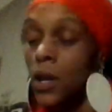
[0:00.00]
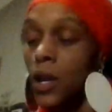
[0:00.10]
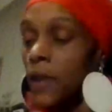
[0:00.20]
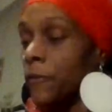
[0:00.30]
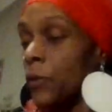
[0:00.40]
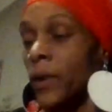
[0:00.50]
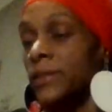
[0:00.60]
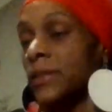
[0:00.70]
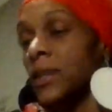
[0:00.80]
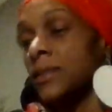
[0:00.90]
If you
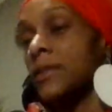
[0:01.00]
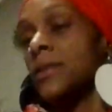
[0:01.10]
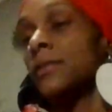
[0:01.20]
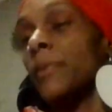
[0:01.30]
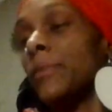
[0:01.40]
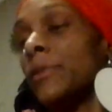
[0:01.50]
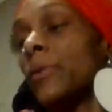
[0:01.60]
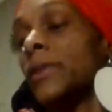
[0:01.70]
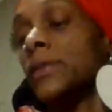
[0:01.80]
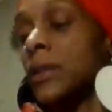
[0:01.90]
resonate to this, maybe you
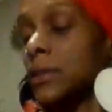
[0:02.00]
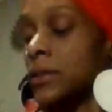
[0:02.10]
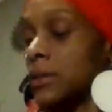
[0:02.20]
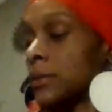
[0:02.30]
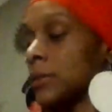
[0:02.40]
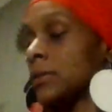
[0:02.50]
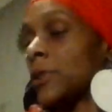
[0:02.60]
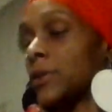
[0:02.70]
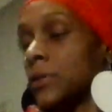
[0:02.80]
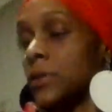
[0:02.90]
resonate to this.
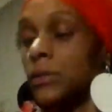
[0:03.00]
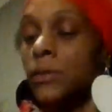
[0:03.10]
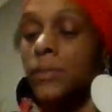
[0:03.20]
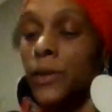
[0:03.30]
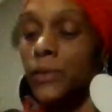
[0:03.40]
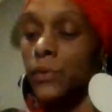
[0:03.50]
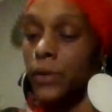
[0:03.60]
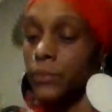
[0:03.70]
This is my story.